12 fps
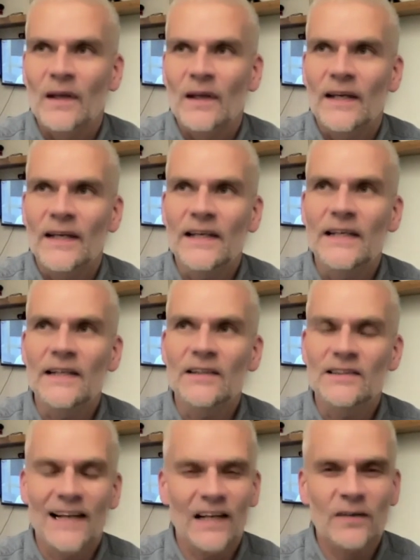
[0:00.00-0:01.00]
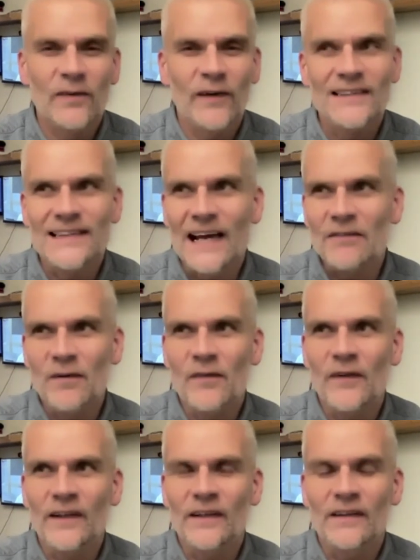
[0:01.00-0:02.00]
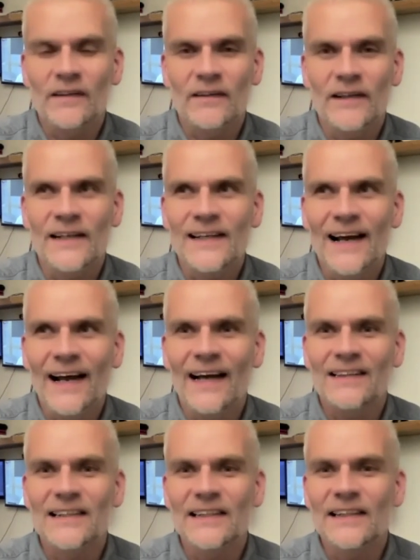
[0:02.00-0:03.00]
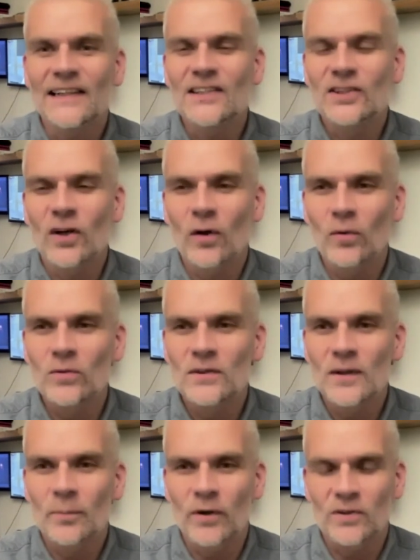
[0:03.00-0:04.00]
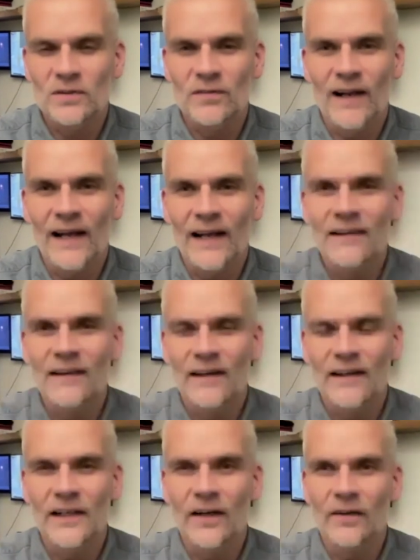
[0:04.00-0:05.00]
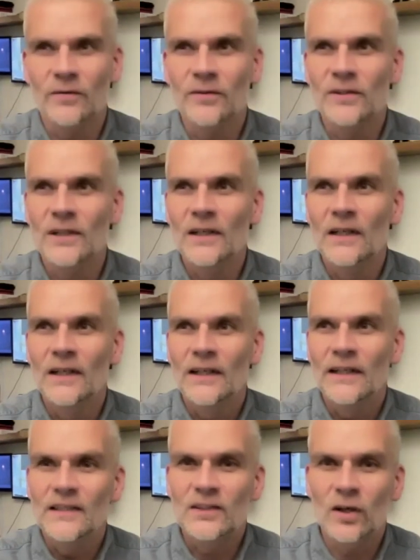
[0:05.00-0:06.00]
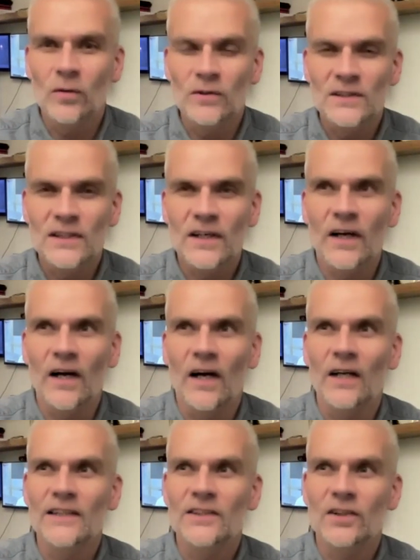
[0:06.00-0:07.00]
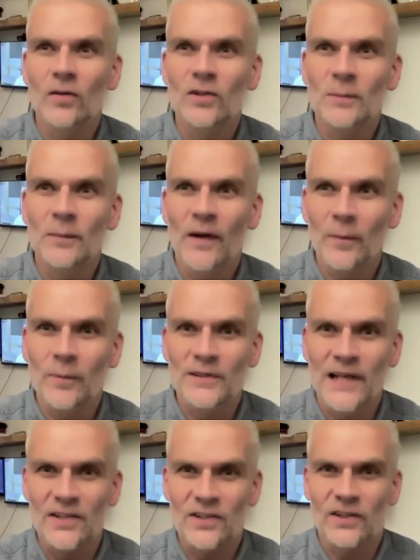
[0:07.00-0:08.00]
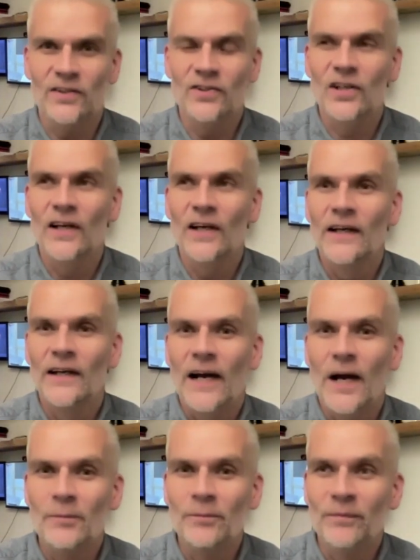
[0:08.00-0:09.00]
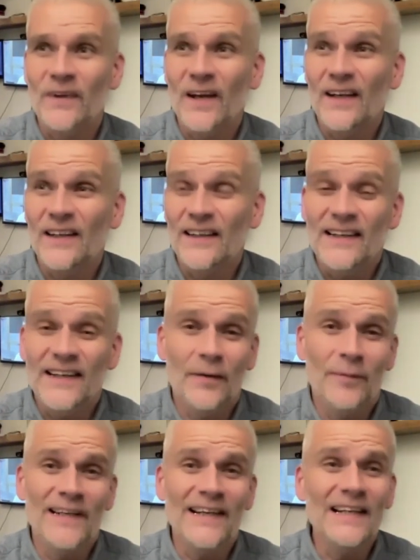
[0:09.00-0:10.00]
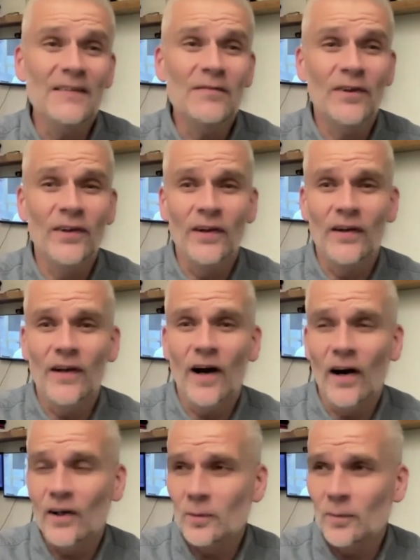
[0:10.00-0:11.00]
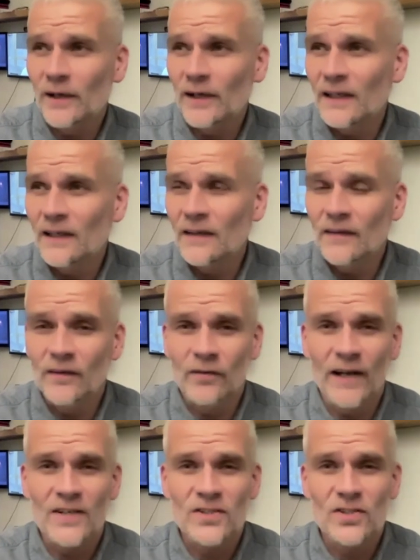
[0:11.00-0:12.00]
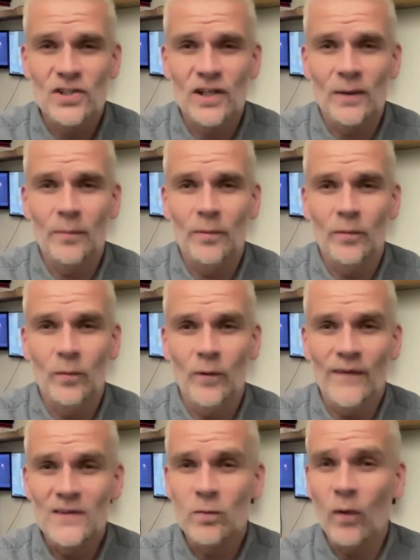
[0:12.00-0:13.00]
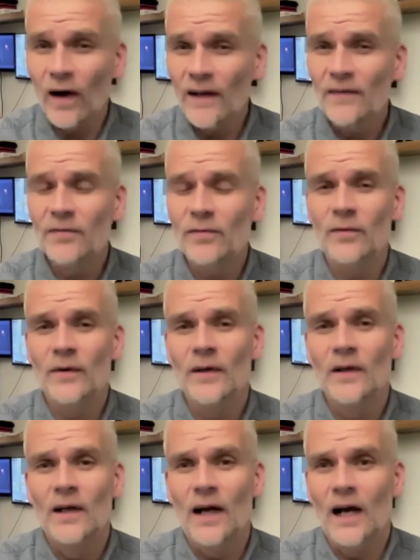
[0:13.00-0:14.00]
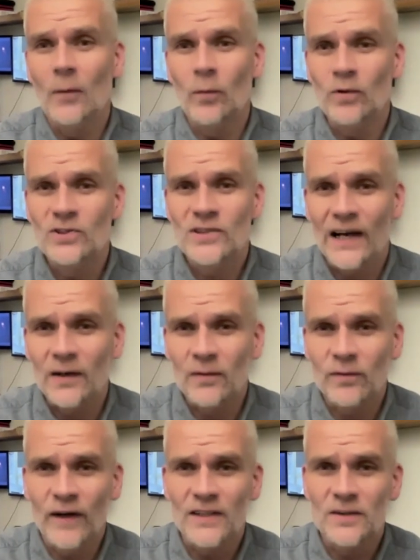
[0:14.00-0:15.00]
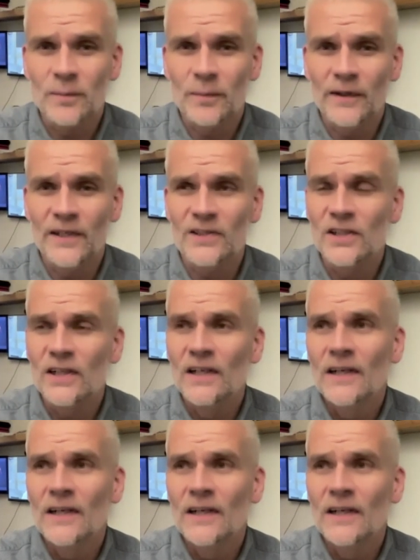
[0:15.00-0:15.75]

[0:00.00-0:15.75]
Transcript: he sacrificed everything he had. He he sold the plot of land that he owned. He sold his car. He sold some other possessions. Um, and I mean, even arguably, the relationship with his wife uh, was sacrificed because